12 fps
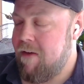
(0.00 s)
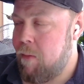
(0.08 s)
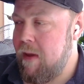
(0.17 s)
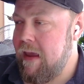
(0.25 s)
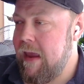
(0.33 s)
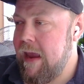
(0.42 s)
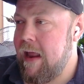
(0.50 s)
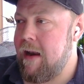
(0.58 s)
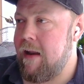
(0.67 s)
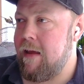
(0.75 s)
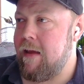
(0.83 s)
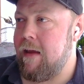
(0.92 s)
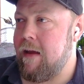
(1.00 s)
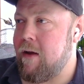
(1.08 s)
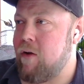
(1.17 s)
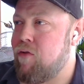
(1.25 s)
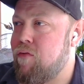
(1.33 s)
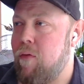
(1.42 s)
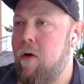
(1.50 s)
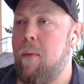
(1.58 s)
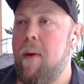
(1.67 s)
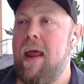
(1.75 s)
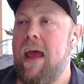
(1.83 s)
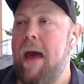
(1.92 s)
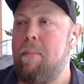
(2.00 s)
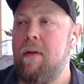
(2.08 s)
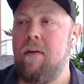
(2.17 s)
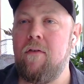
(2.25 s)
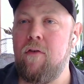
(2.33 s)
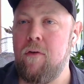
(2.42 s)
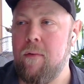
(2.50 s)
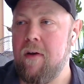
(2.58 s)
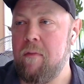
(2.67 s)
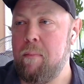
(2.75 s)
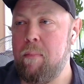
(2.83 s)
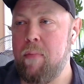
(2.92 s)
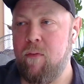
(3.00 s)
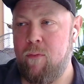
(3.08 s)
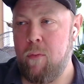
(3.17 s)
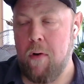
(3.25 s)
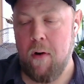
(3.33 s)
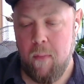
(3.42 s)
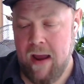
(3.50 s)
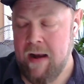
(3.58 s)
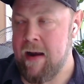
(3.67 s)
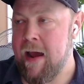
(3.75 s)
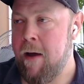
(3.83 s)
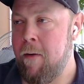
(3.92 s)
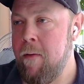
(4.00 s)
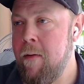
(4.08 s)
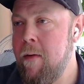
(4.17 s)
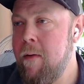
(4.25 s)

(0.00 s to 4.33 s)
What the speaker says: And we can't control what happened to us before right now.